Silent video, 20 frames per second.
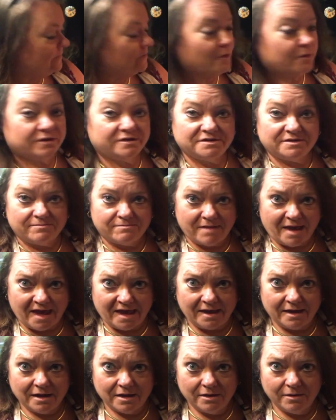going to
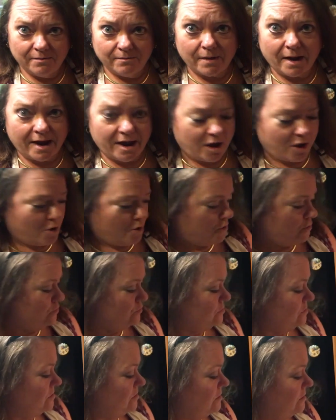make my
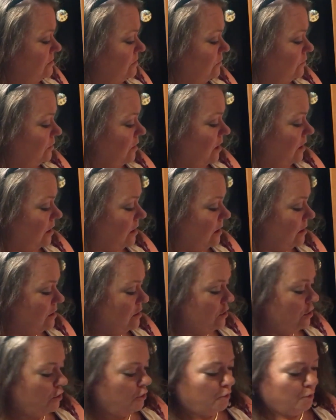own
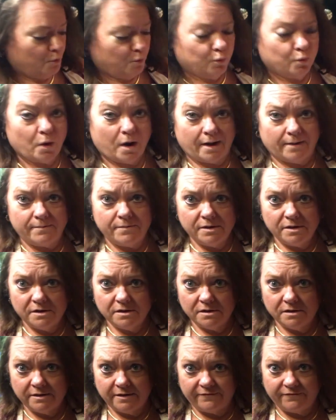rub,
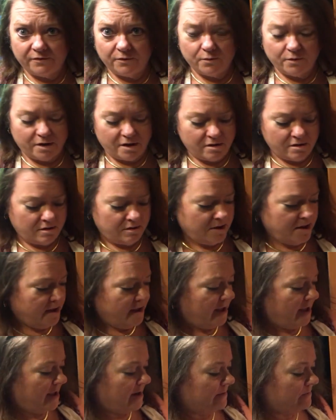if you will,
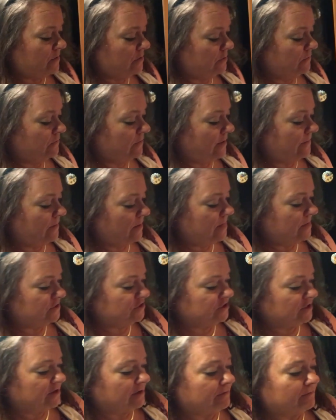and I'm going to rub on the
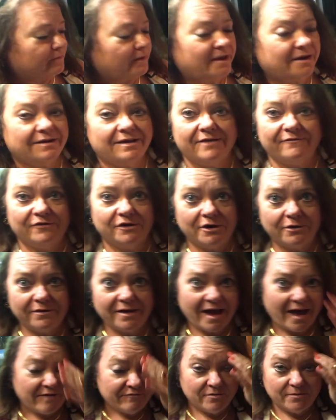chicken. But if you don't
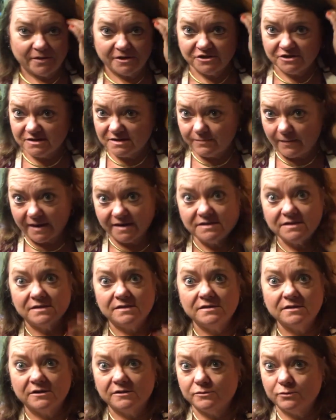have a bunch of
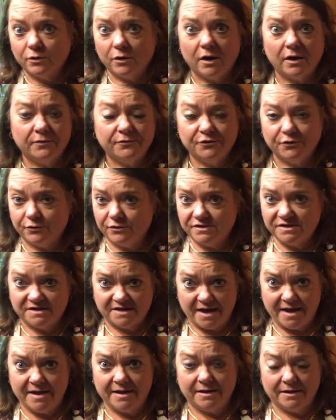spices, because we're all sort of
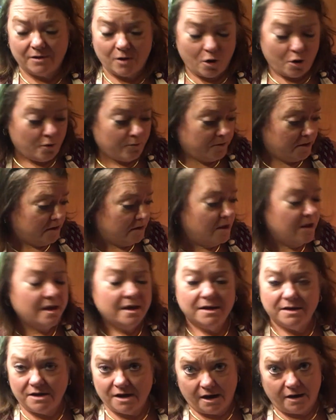staying at home and
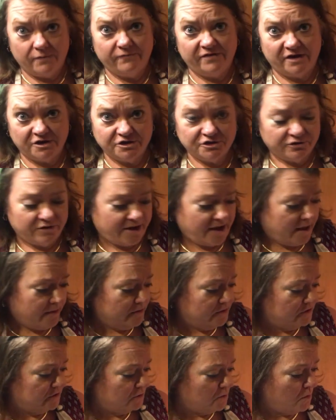not venturing out in
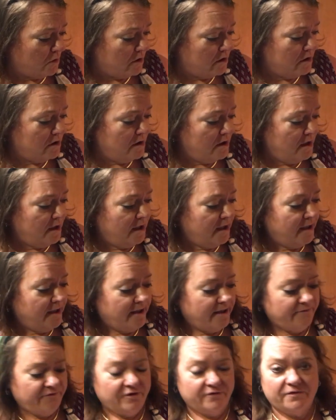the store,
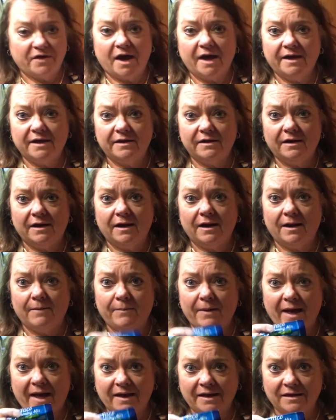if you've got a
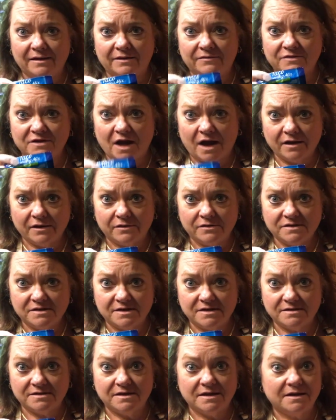packet of taco
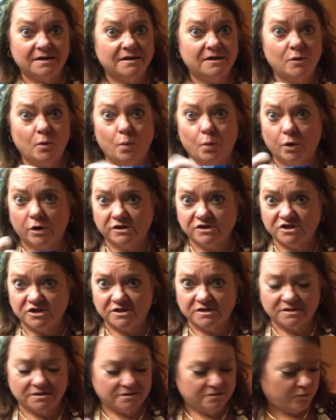seasoning, works
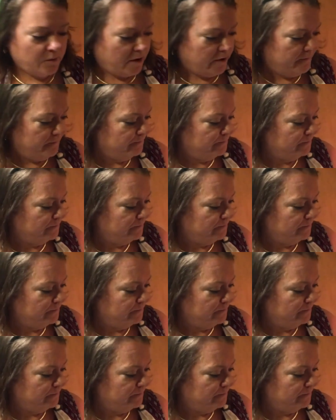just as well.